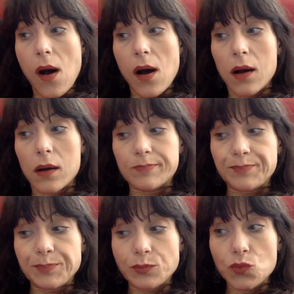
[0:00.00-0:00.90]
Um,
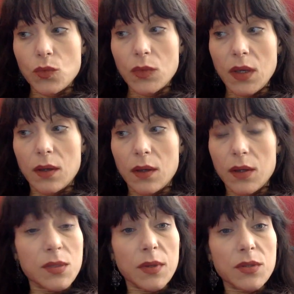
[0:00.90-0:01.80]

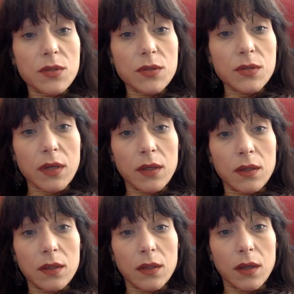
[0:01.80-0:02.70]
it's about suicide,
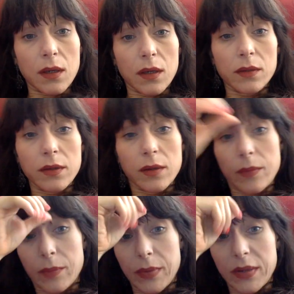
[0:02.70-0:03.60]
uh,
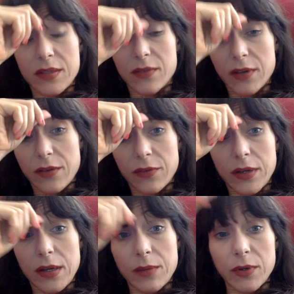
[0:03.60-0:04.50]
but it's a very
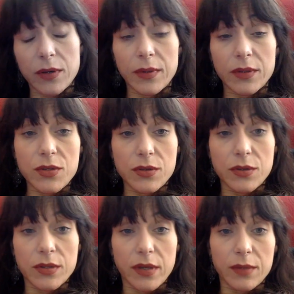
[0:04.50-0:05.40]
funny book about
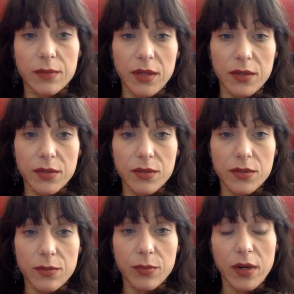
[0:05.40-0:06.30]
suicide because
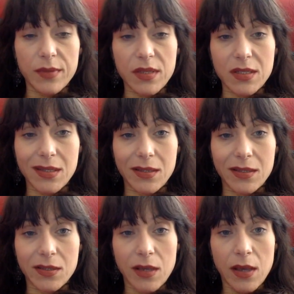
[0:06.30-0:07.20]
premise
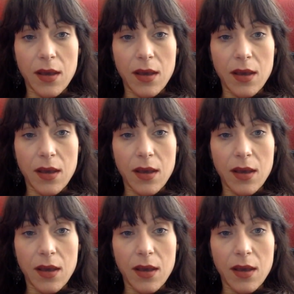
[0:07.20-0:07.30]
is